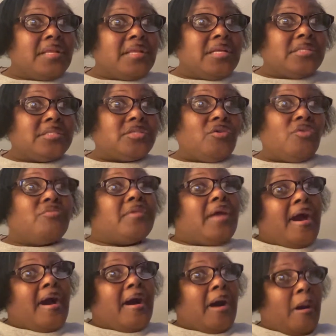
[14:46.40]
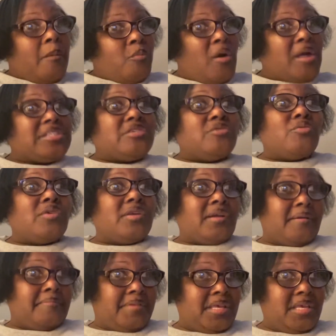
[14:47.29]
So now I'm watching what
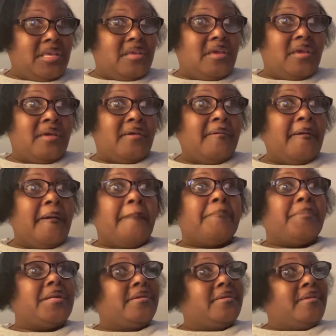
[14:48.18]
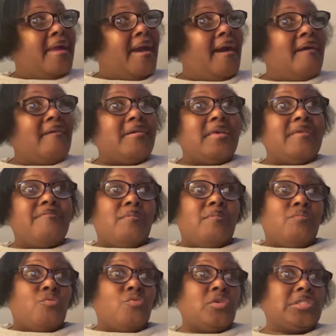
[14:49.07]
I'm eating. But now, even
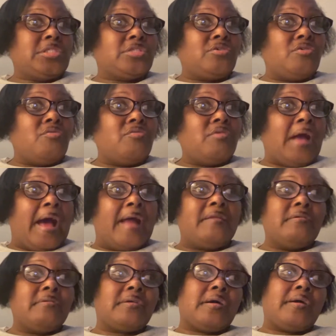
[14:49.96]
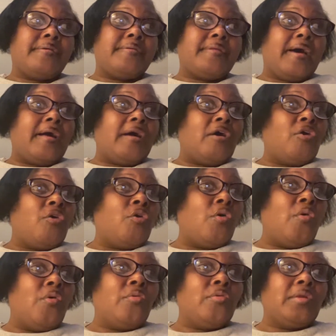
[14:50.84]
more so, I don't cut out a
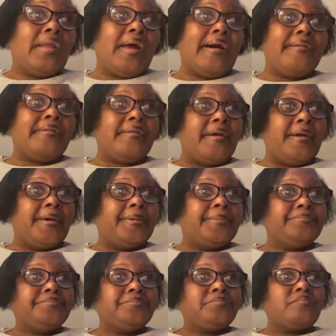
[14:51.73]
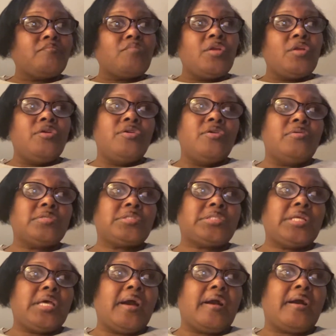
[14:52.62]
whole lot now. You know what I'm
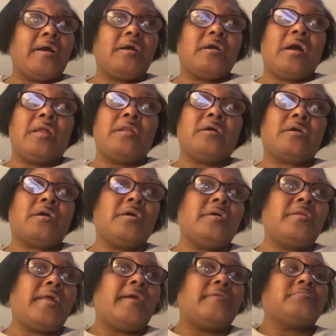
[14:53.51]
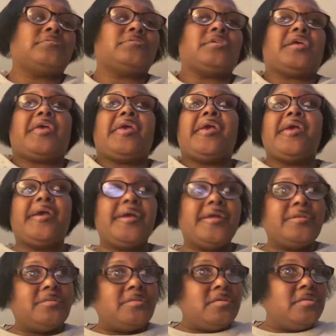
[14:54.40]
saying? I got I don't cut out the
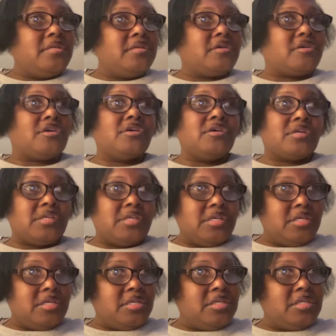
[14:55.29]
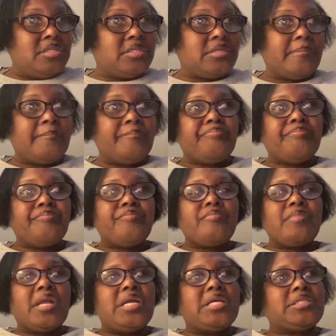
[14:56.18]
candy, the cookies,
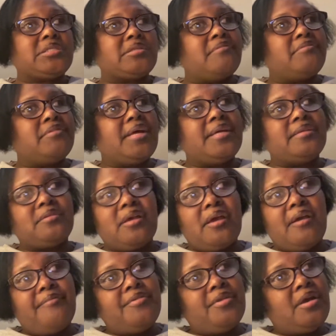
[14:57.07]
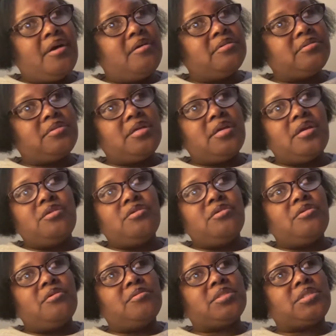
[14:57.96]
and stuff like that every now and then, you
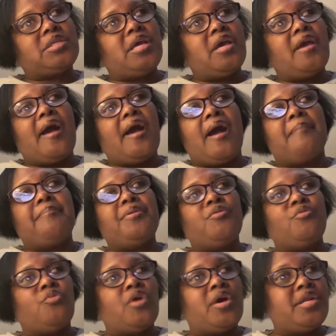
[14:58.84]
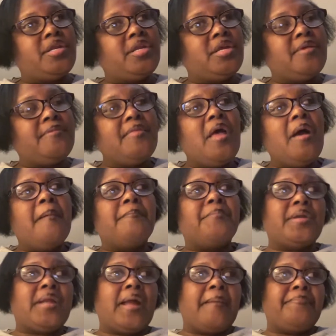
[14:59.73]
know I'm saying? I be wanting it,
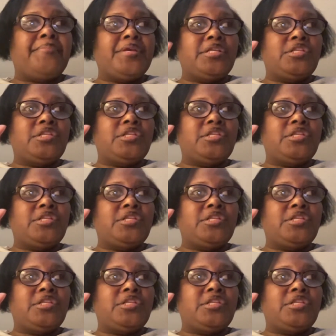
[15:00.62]
but I be